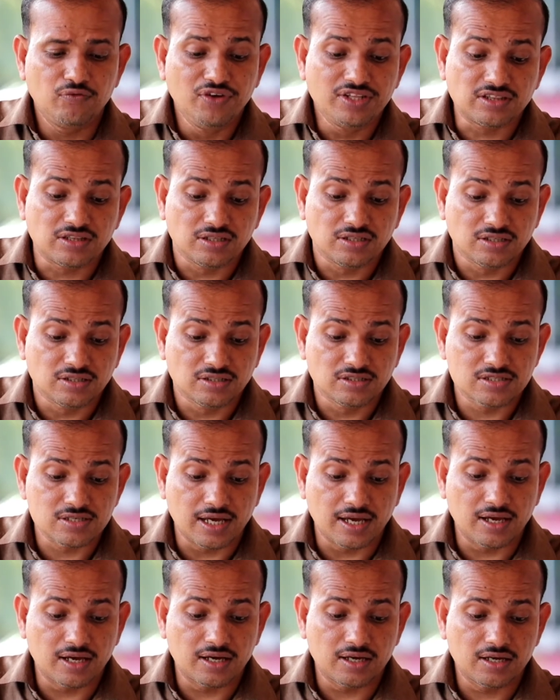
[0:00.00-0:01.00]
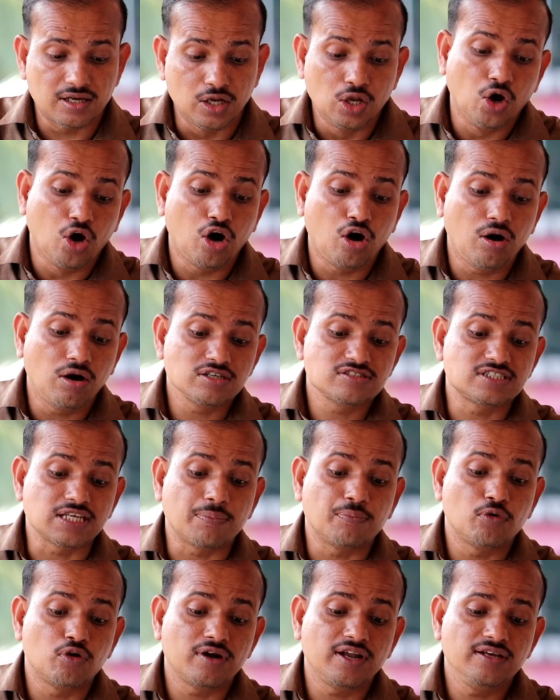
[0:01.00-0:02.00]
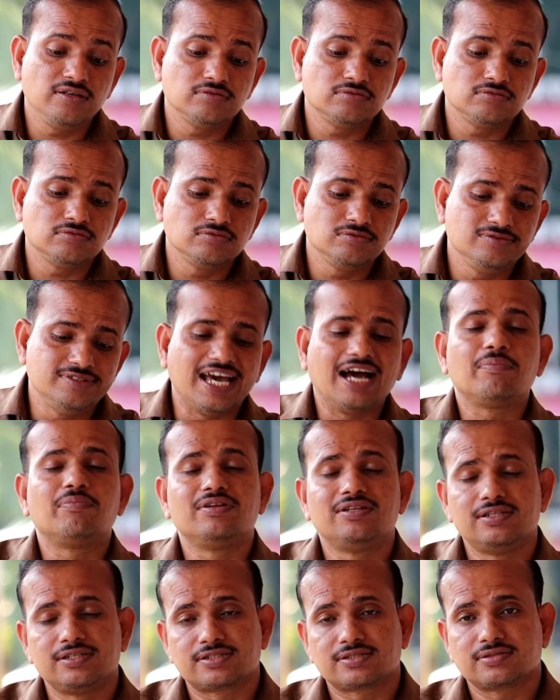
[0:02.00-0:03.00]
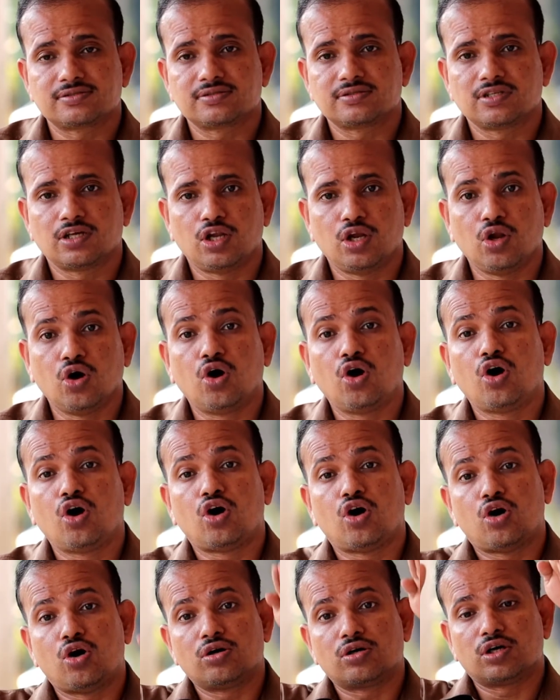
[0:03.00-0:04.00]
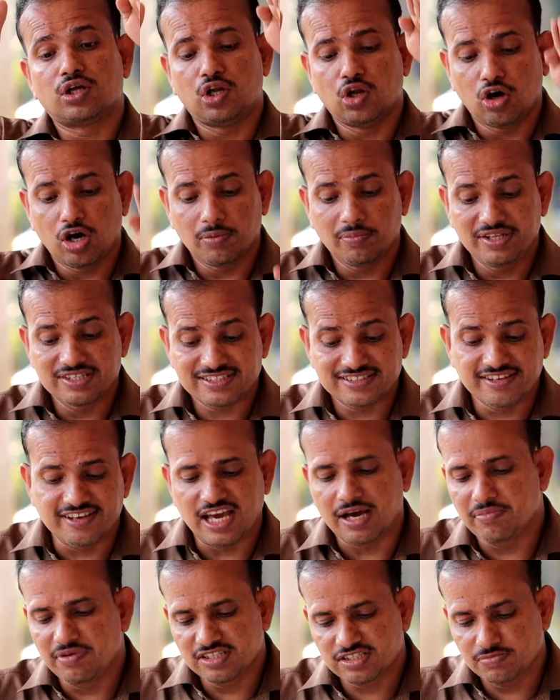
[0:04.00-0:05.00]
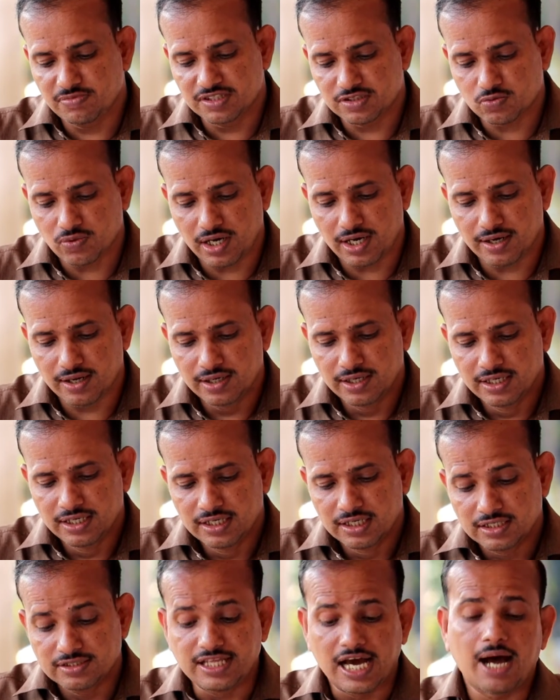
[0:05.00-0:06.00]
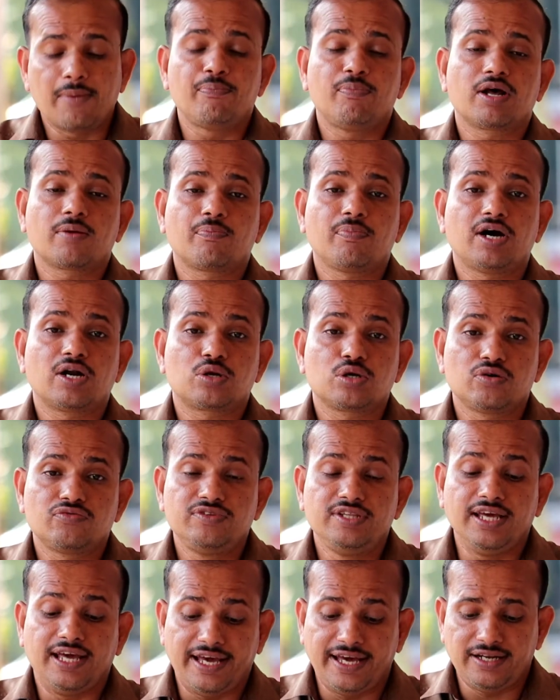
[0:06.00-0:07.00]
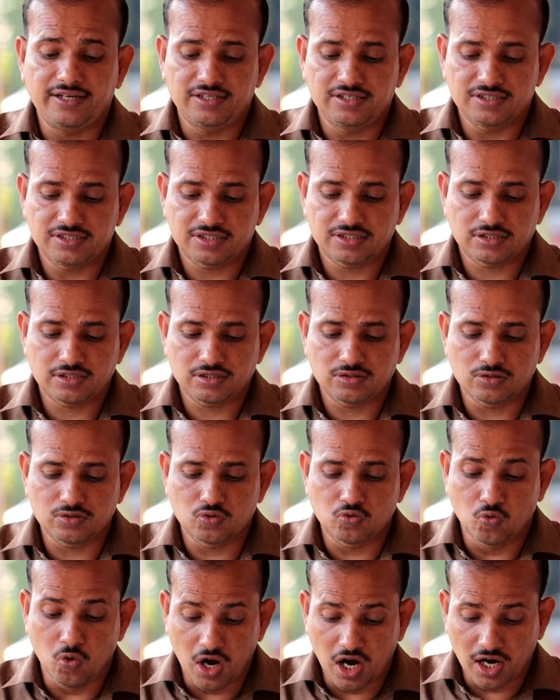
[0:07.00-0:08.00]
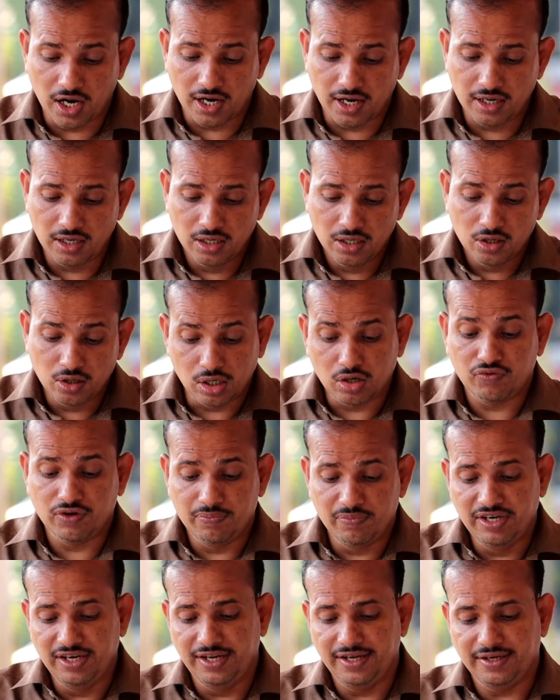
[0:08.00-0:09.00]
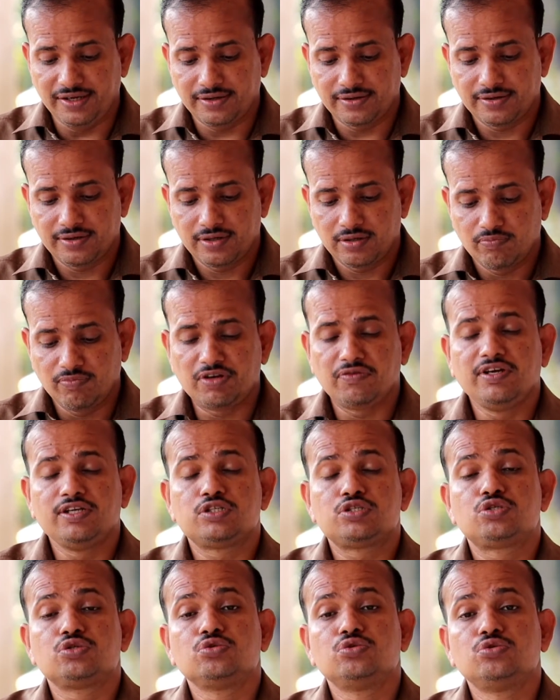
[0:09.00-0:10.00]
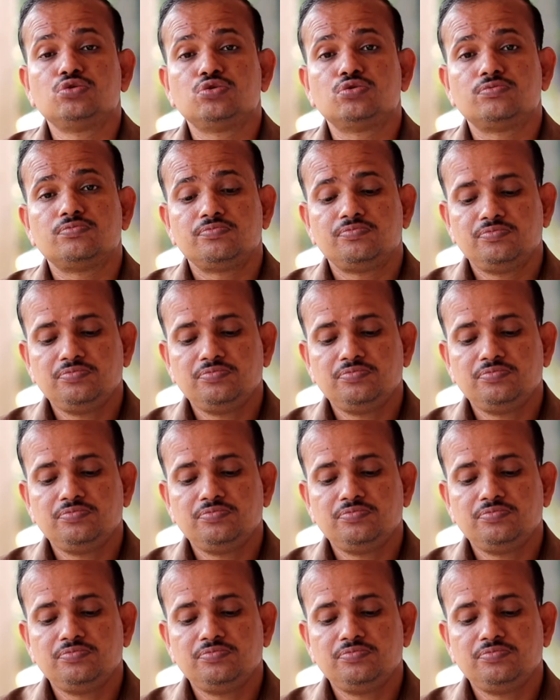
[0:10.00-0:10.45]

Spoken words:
with long supporting gables. Long means gables means what? The upper part of the end wall of a building between two